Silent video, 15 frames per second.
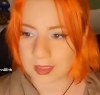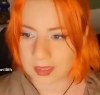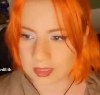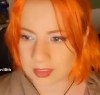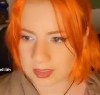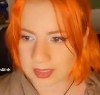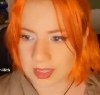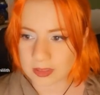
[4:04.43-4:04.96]

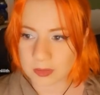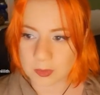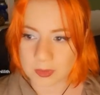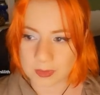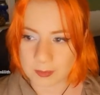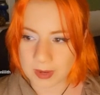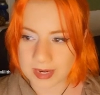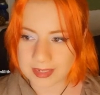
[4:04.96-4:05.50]
And together
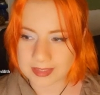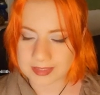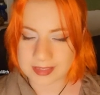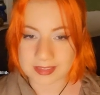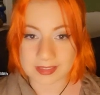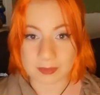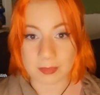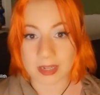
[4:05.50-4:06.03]
with
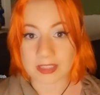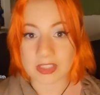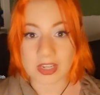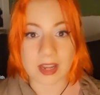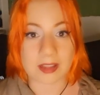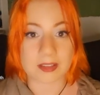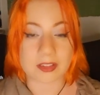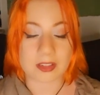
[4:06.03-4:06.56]
Pisces, it might
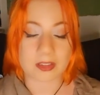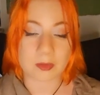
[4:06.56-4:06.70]
challenge